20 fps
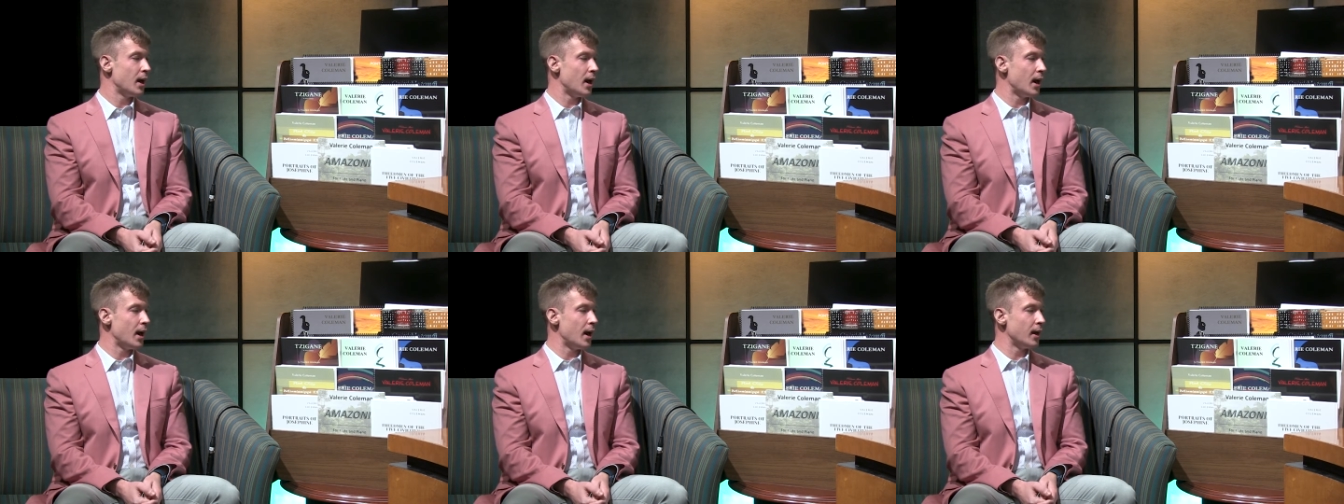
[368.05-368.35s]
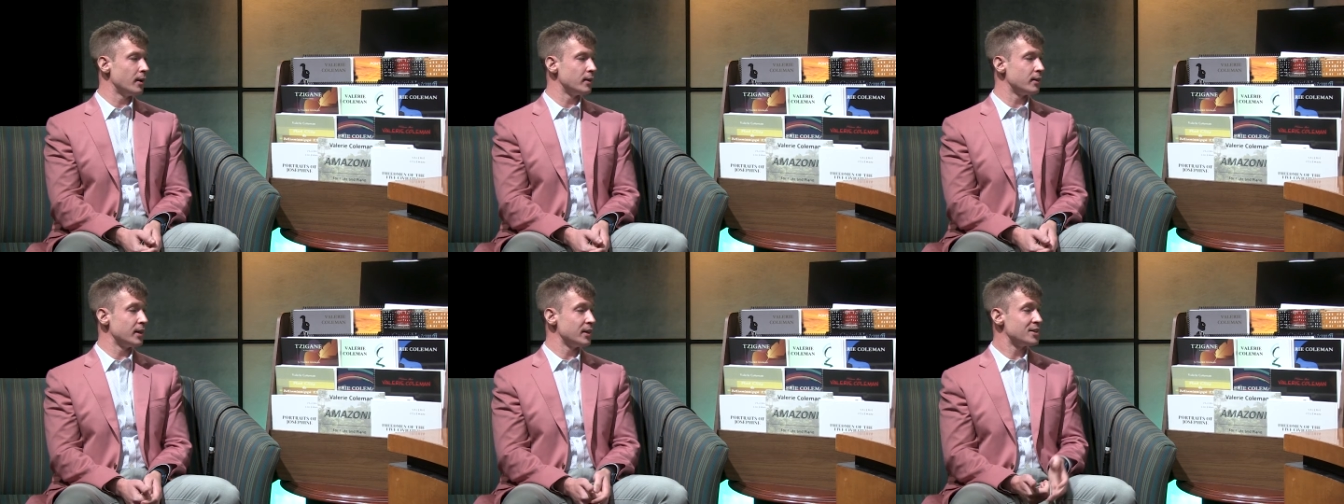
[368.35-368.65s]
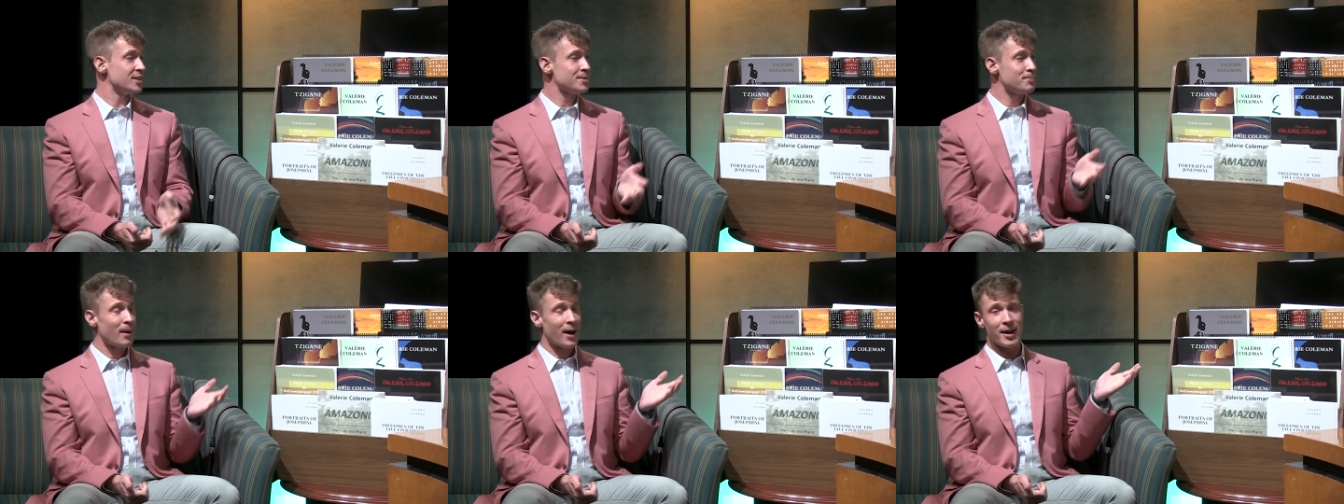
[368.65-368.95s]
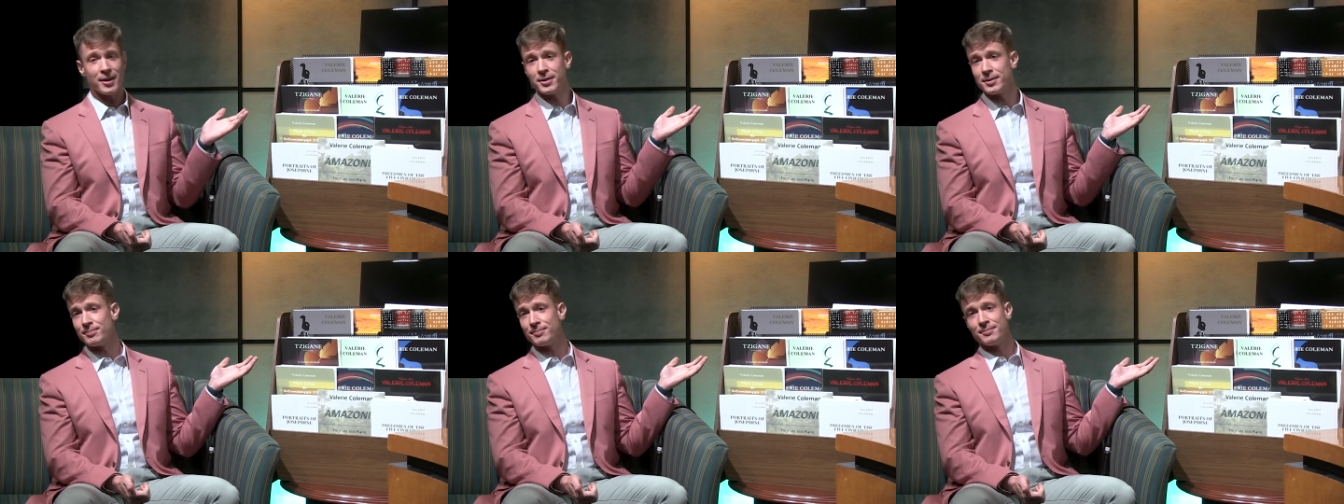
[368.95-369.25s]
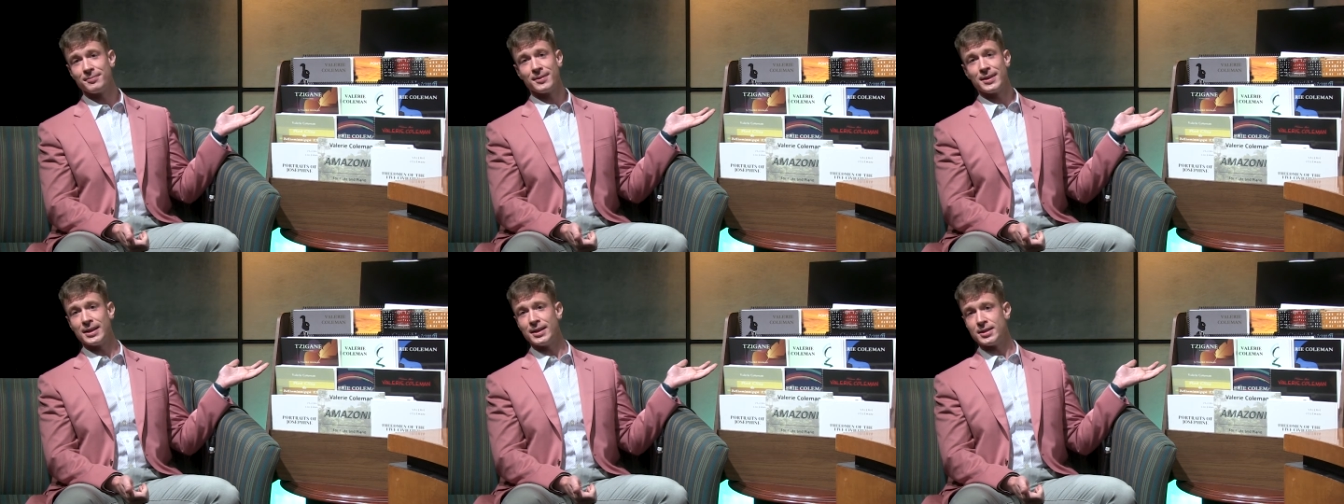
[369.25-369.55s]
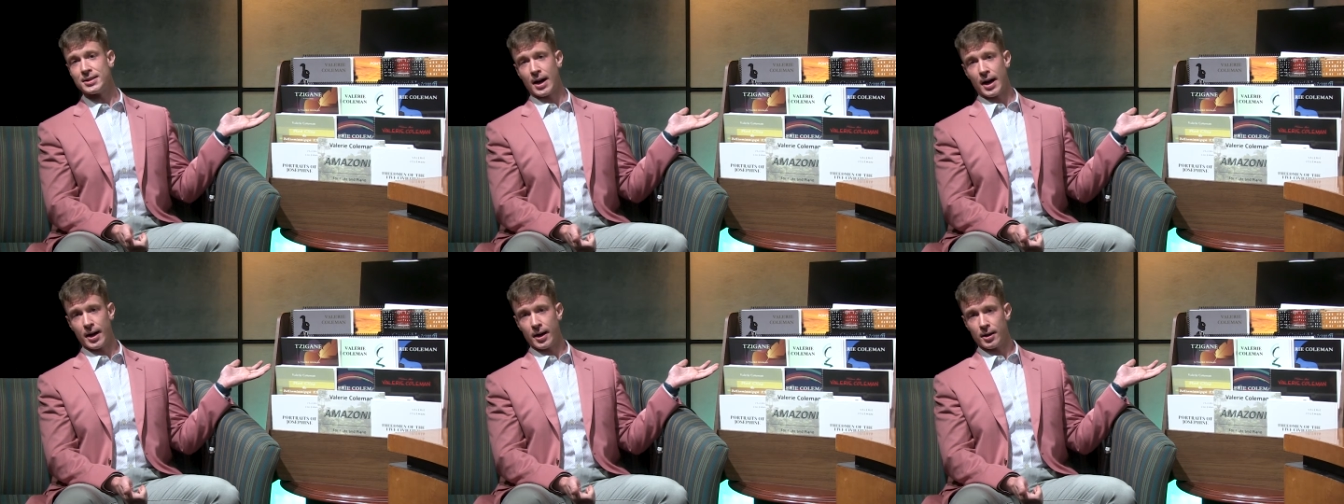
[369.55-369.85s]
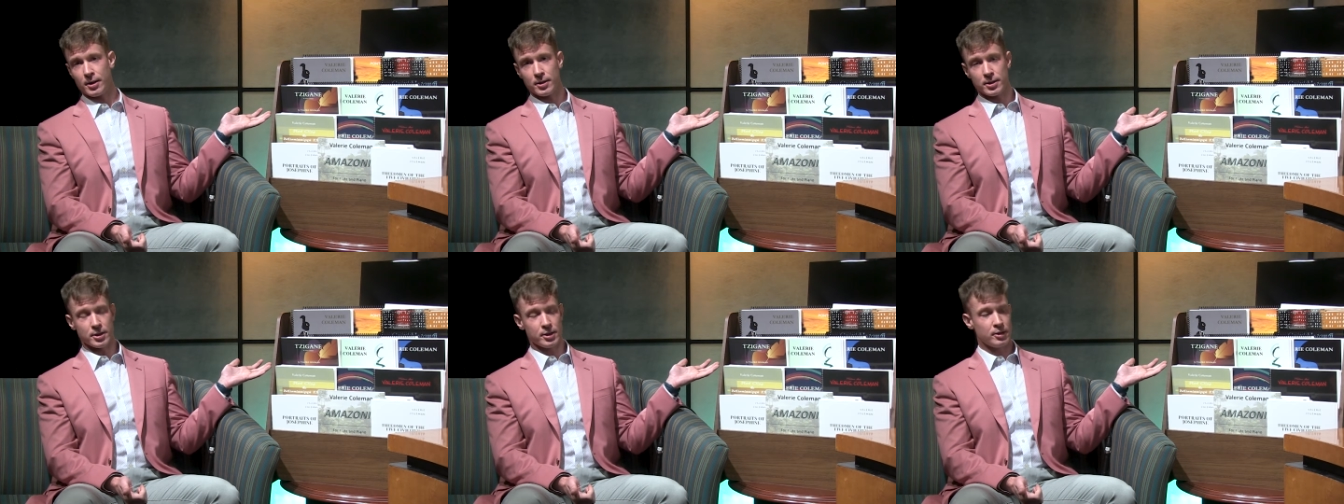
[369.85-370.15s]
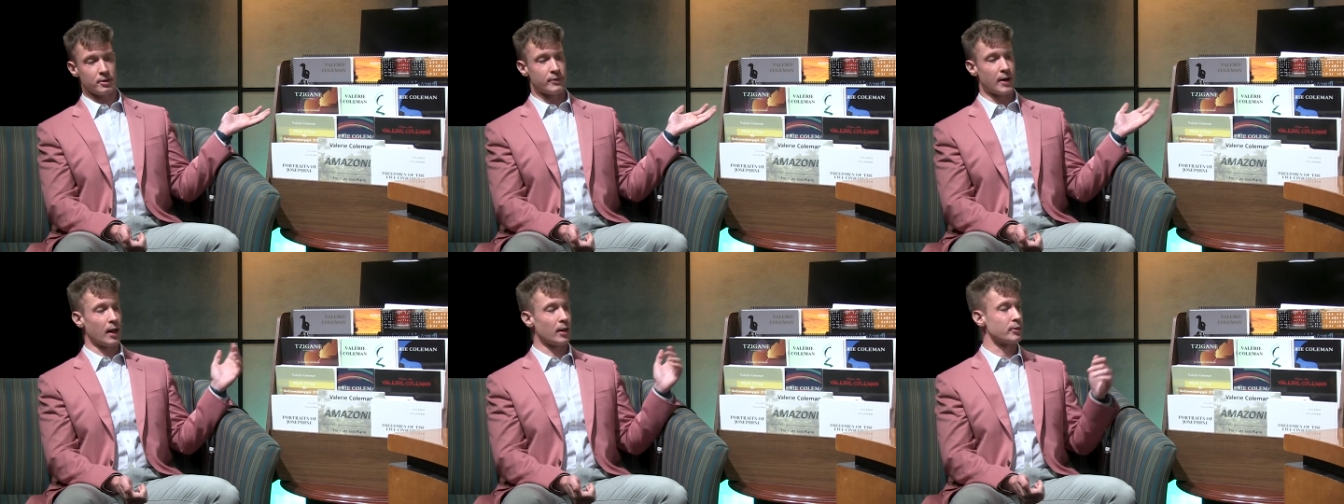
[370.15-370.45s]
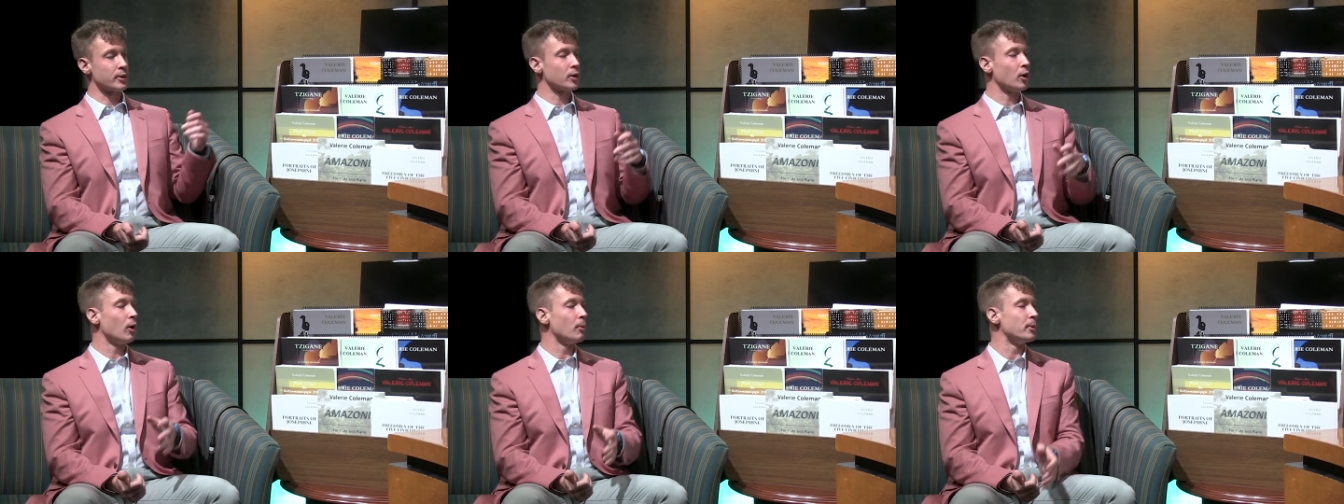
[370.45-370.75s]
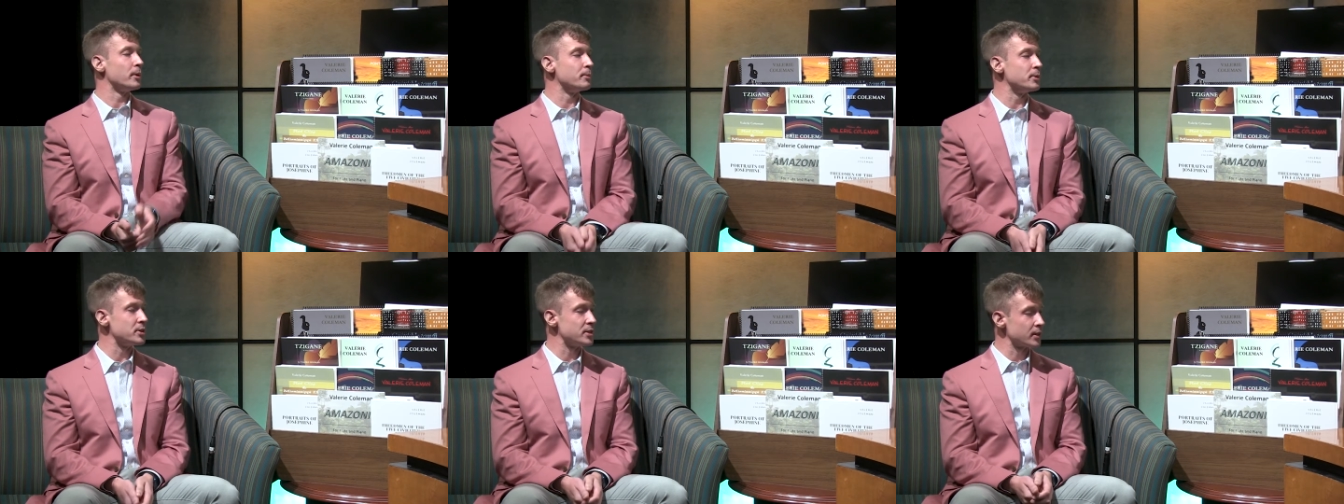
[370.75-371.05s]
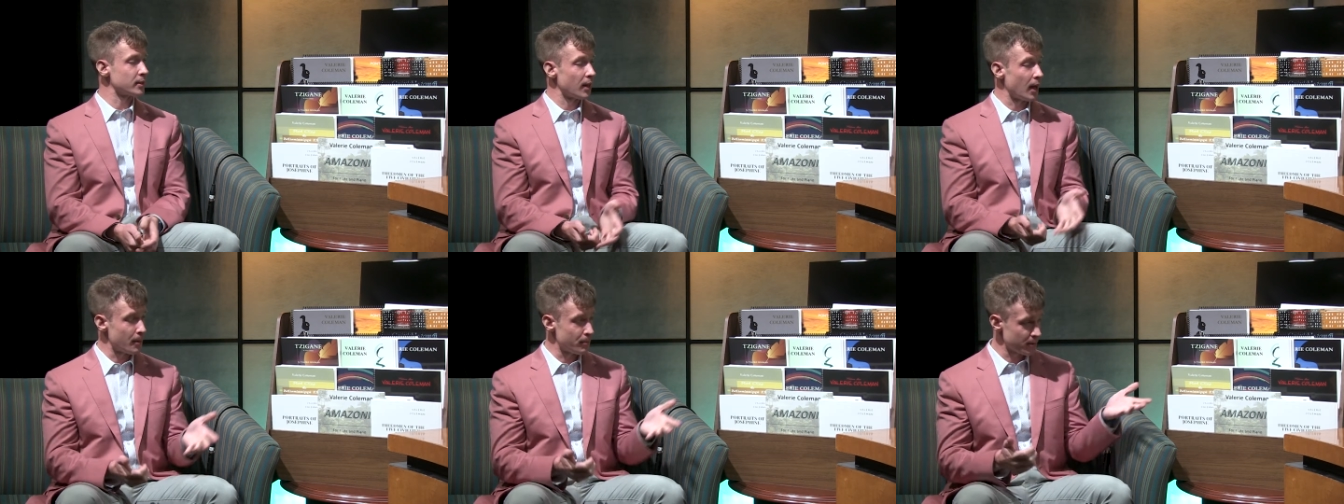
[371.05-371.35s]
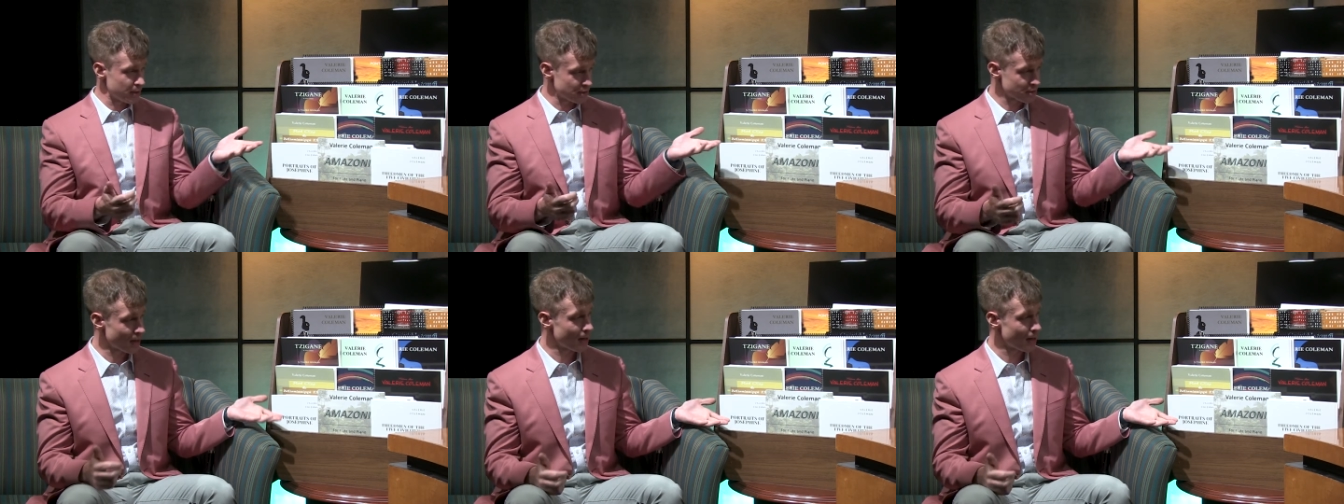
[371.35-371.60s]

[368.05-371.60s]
And they just bought the entire, you know, Valerie Coleman Music Library.